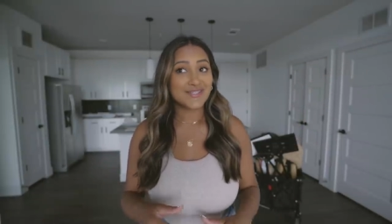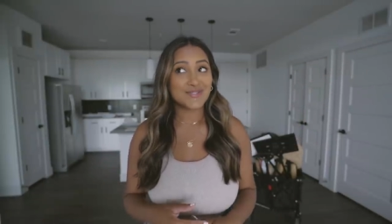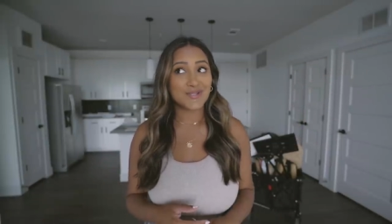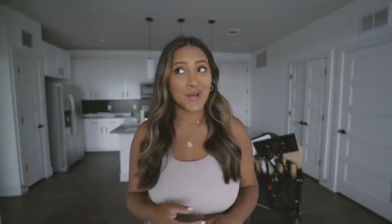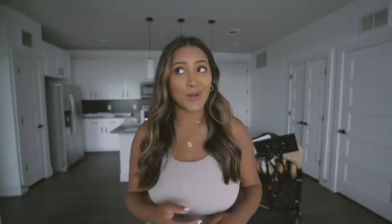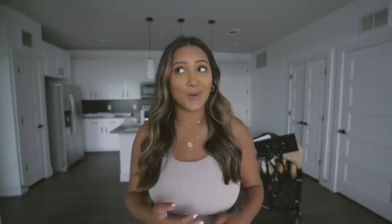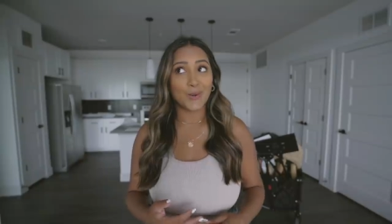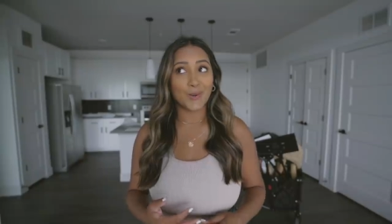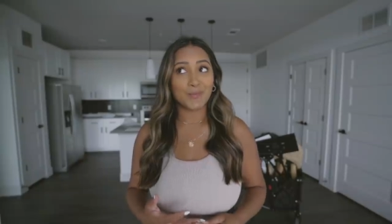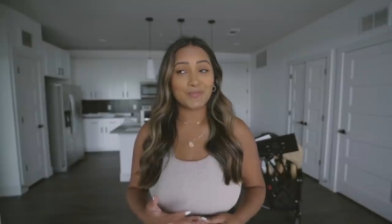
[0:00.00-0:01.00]

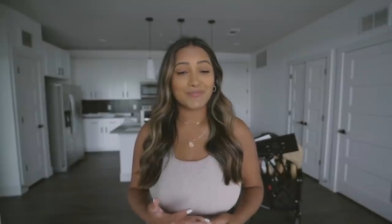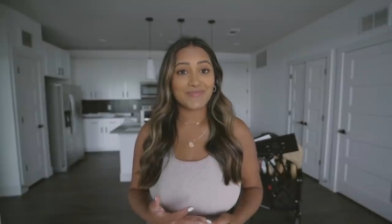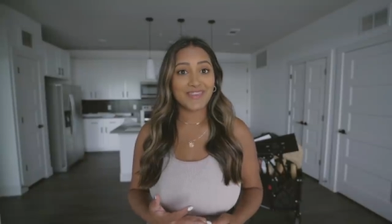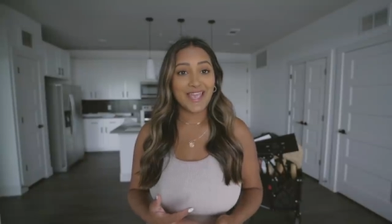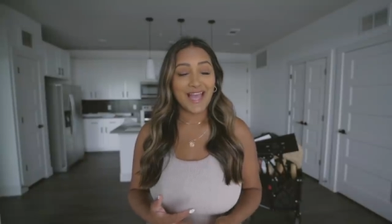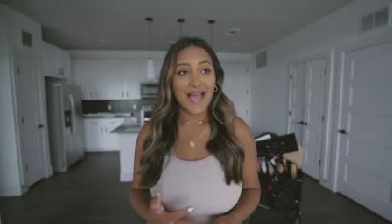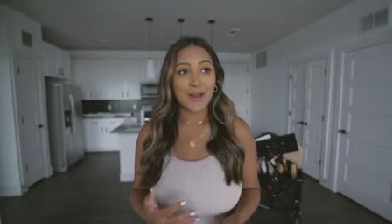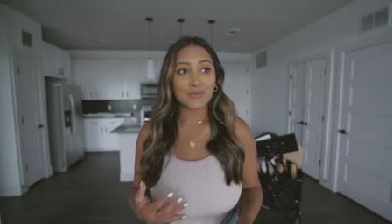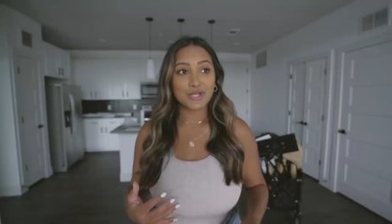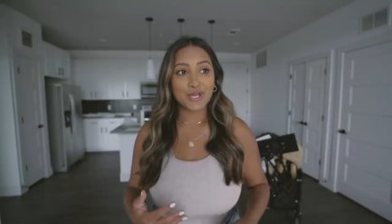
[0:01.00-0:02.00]
So
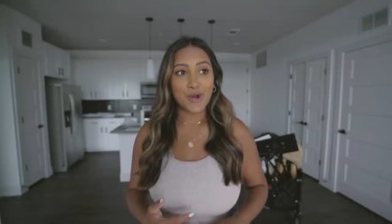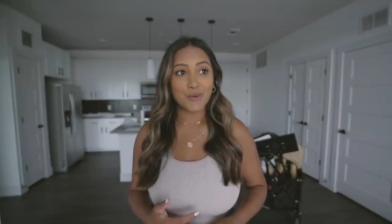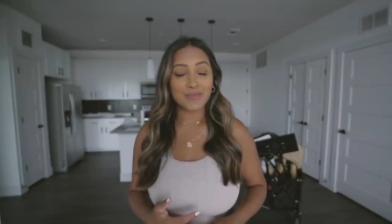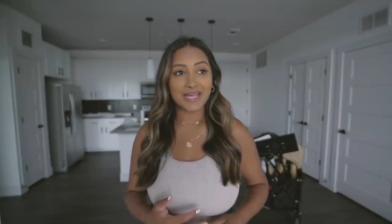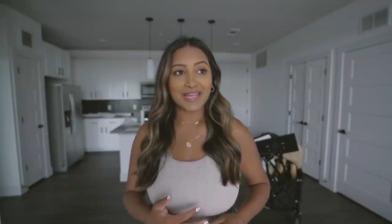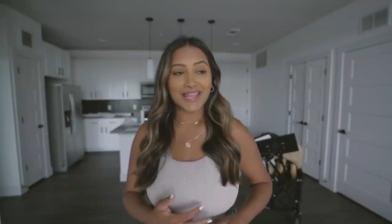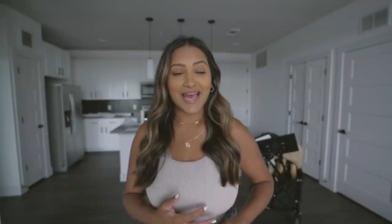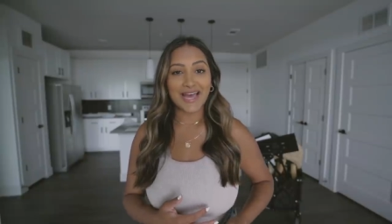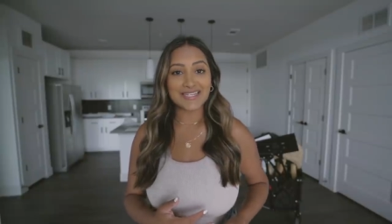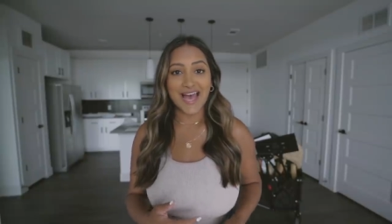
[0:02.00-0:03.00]
I'm really hoping
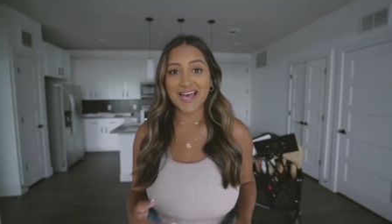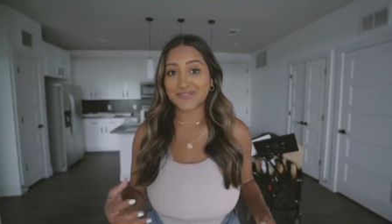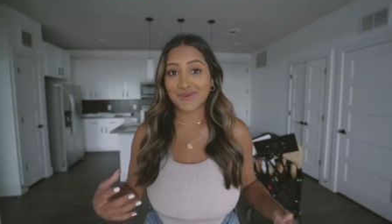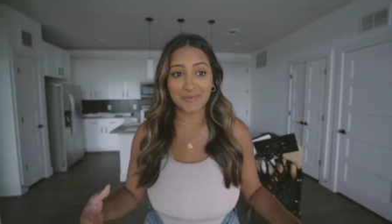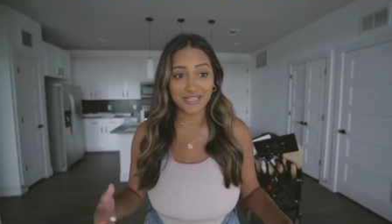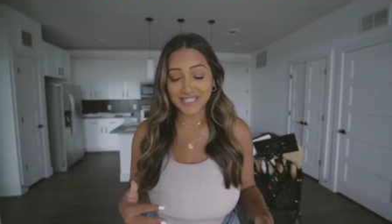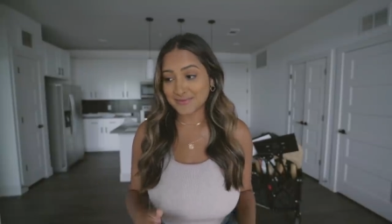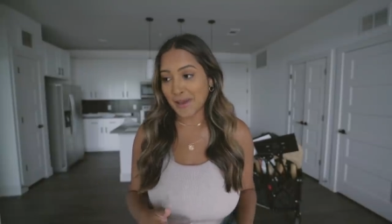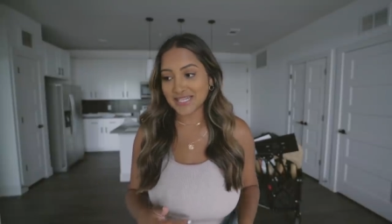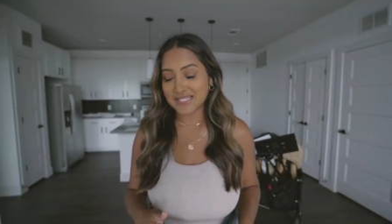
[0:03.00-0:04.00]
that TaskRabbit
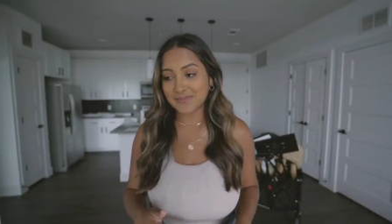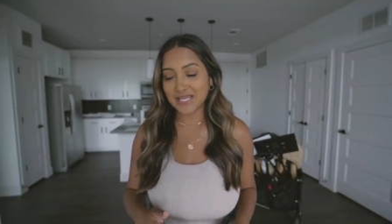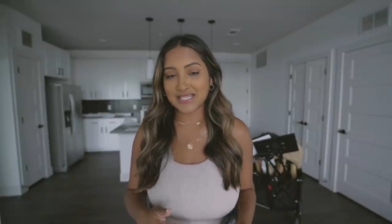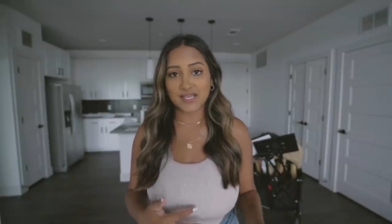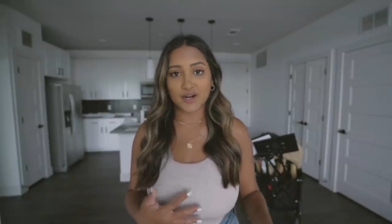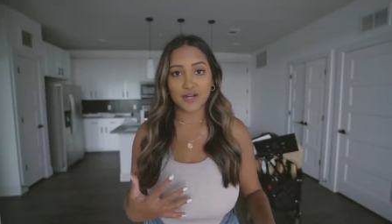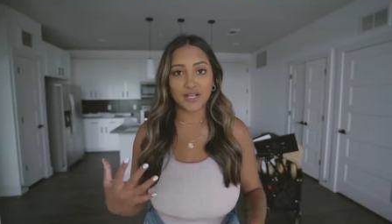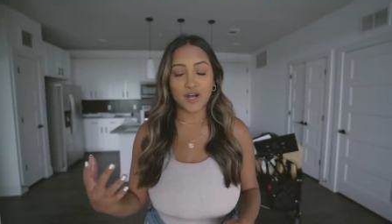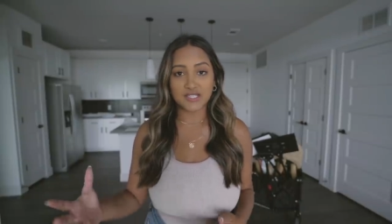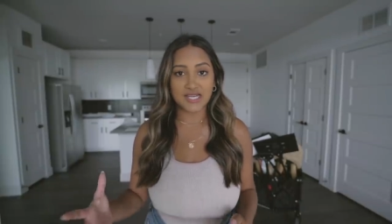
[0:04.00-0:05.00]
gets back to me because I
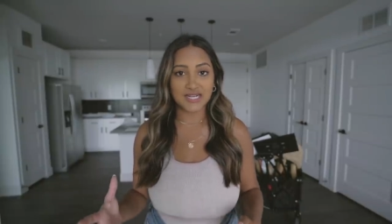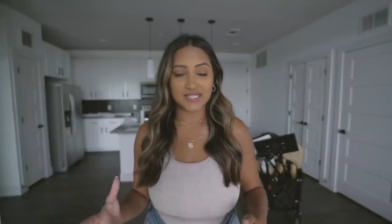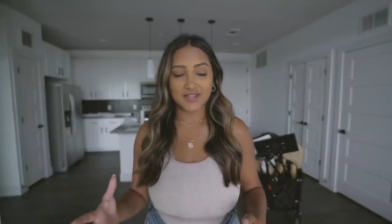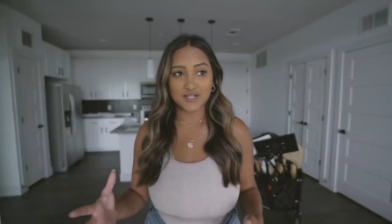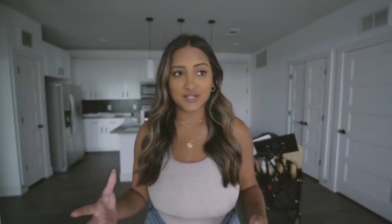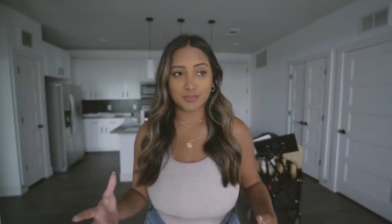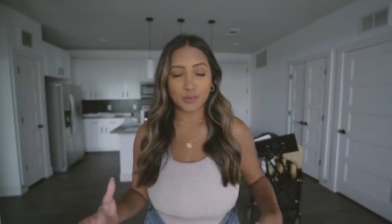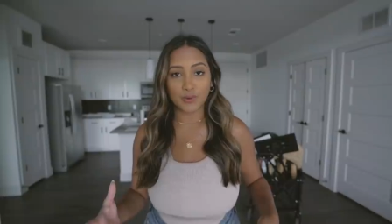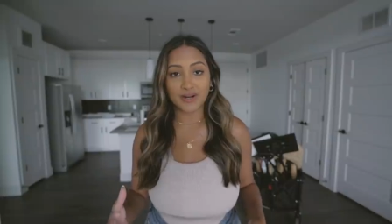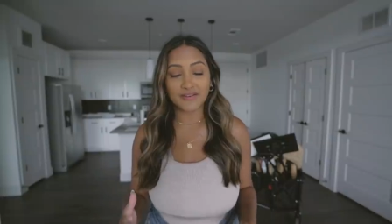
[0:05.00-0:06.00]
already contacted their
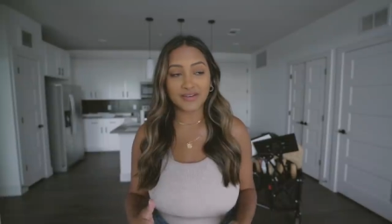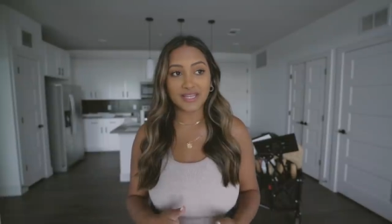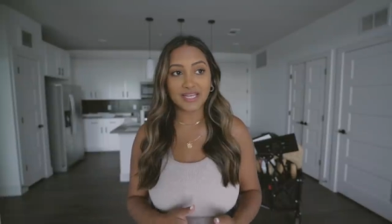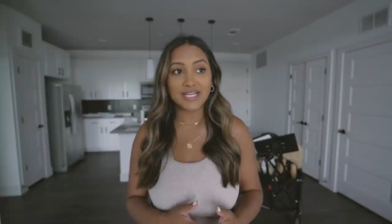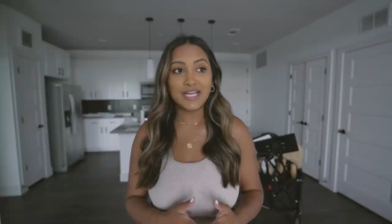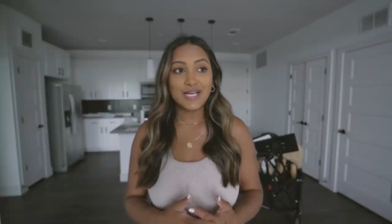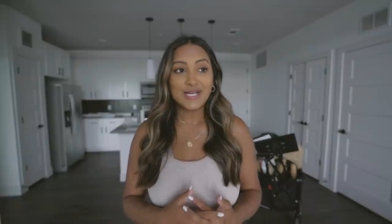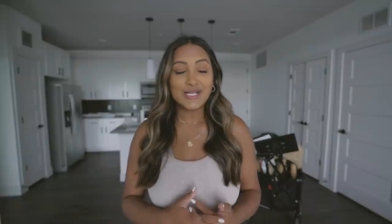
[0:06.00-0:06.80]
support and everything.